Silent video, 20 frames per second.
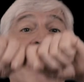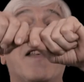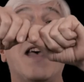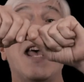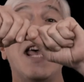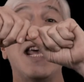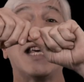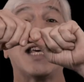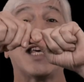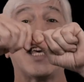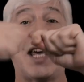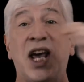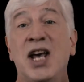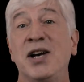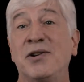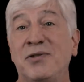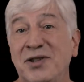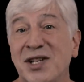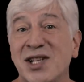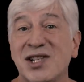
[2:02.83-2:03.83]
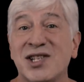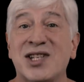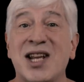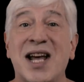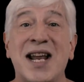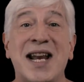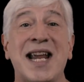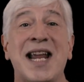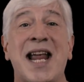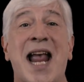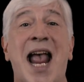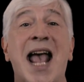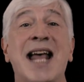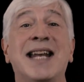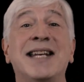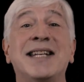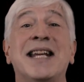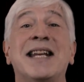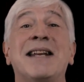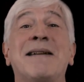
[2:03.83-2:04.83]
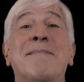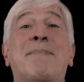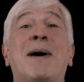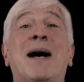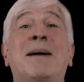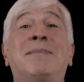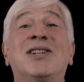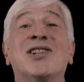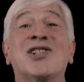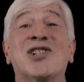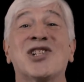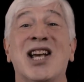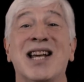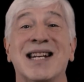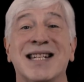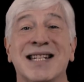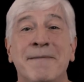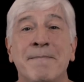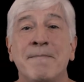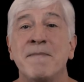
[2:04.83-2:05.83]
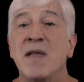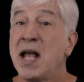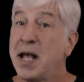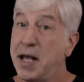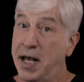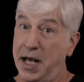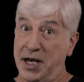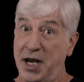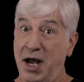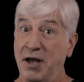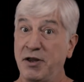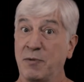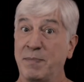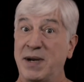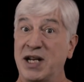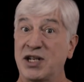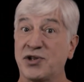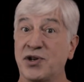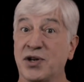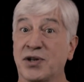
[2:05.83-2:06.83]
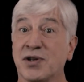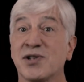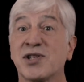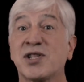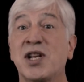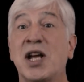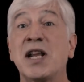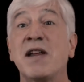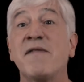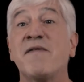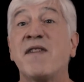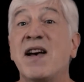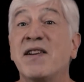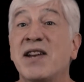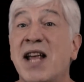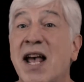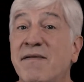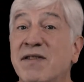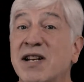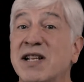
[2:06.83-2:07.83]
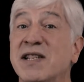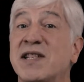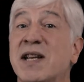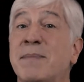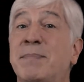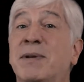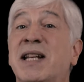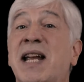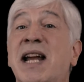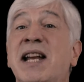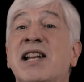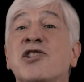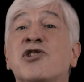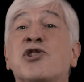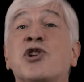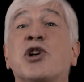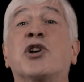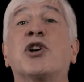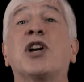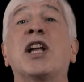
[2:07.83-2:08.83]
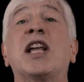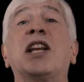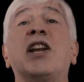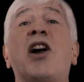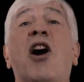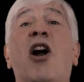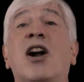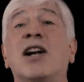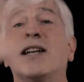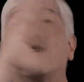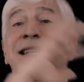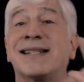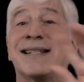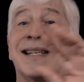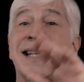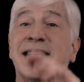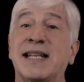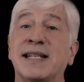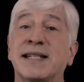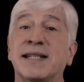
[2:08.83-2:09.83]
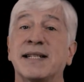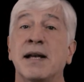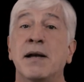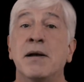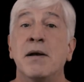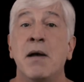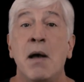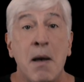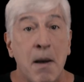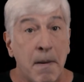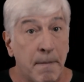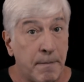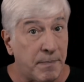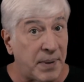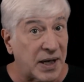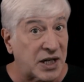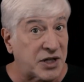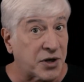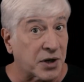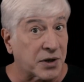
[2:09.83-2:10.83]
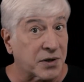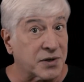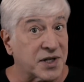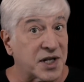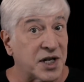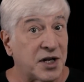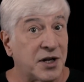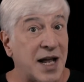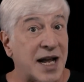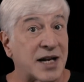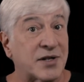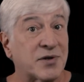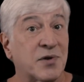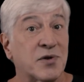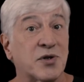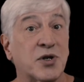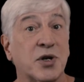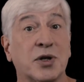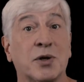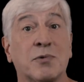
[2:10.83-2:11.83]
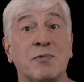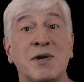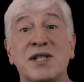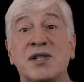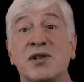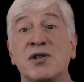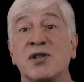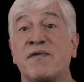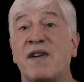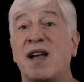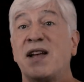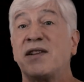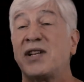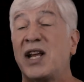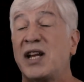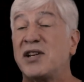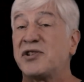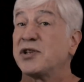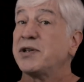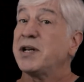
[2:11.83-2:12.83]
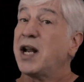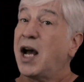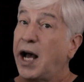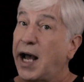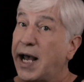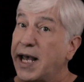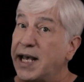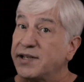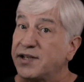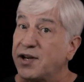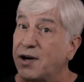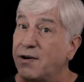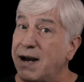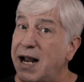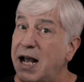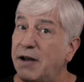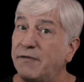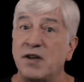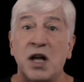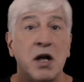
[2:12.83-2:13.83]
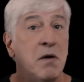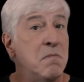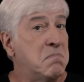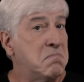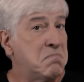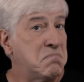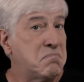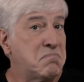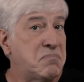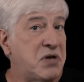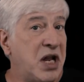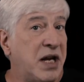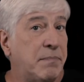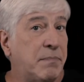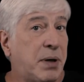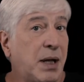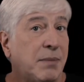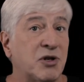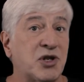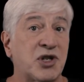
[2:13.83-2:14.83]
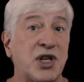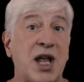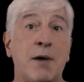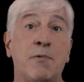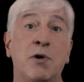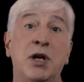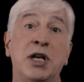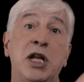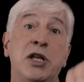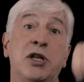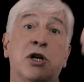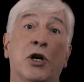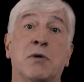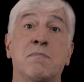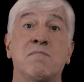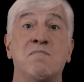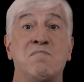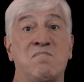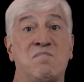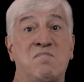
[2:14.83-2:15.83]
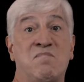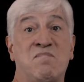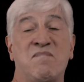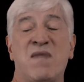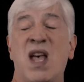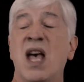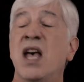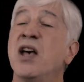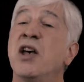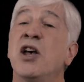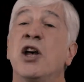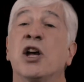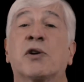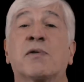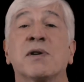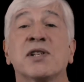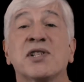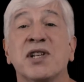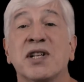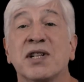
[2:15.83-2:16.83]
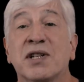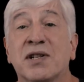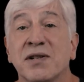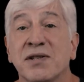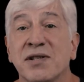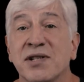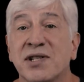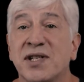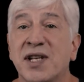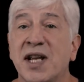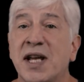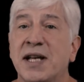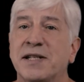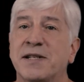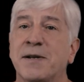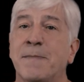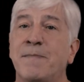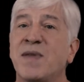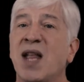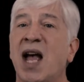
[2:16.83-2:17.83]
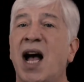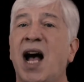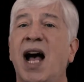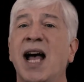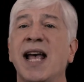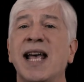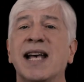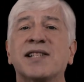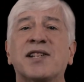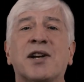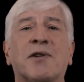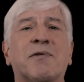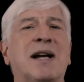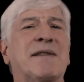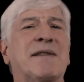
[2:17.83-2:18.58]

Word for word: They killed the study and didn't publish it. Another Big Sugar study found evidence implicating sugar in heart disease. Big Sugar's International Sugar Research Foundation, I S R F, didn't publish that one either. Kristen Kearns says, I S R